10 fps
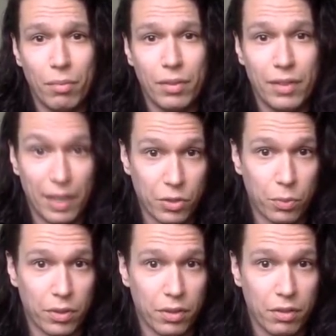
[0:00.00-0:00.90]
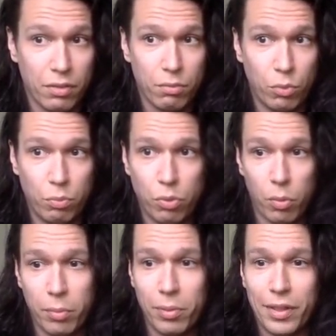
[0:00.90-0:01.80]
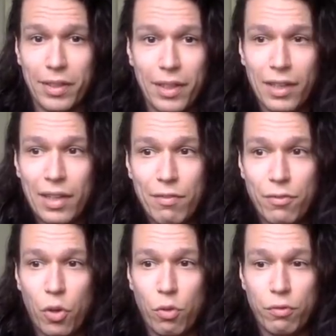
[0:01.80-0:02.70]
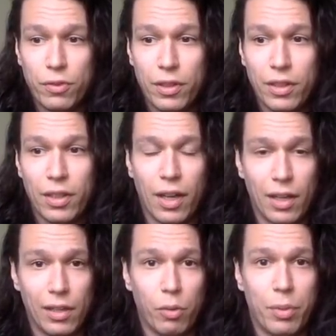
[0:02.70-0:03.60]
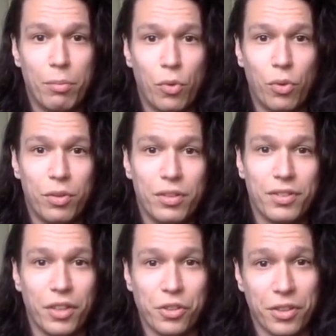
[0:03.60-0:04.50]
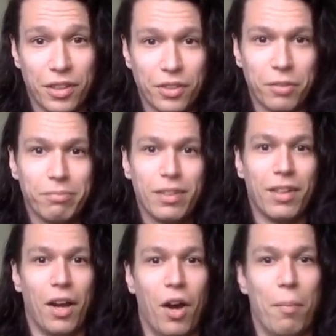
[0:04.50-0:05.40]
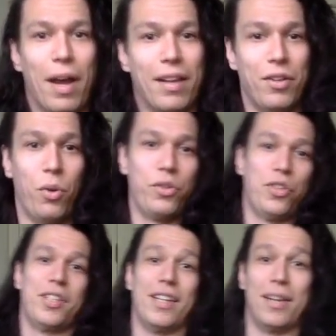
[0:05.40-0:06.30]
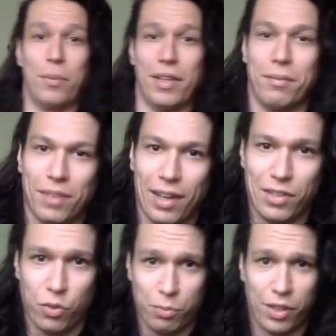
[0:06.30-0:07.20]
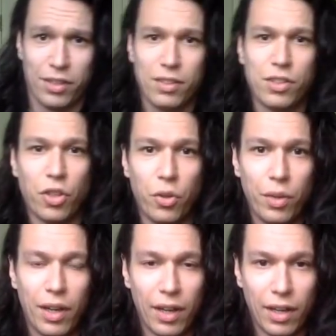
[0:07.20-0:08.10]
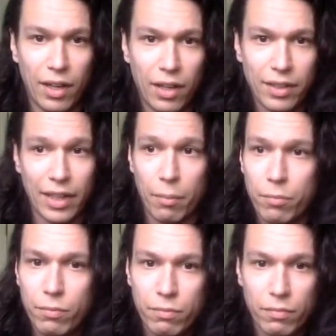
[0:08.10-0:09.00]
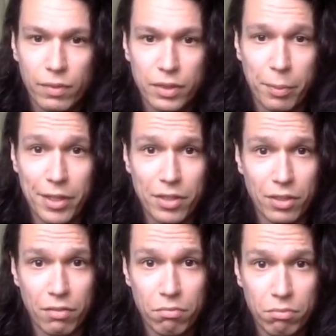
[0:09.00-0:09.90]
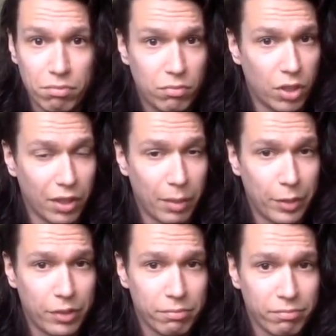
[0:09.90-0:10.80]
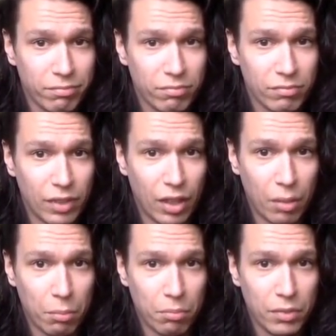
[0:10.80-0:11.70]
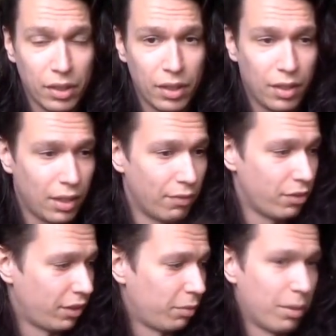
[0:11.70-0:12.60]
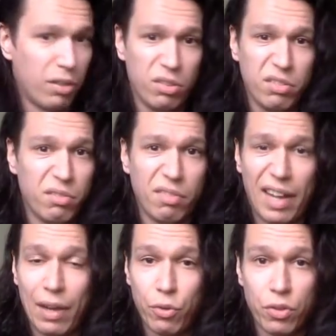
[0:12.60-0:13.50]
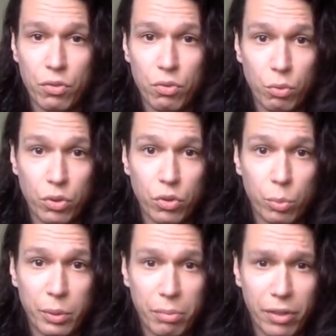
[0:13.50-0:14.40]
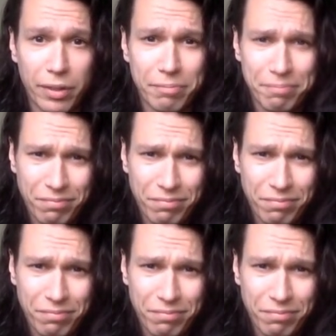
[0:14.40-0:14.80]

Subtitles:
Next one will probably involve a little bit more touching the guitar, and not just sitting with it as an object. So yeah, space and dynamic. Have a think about how you would normally play.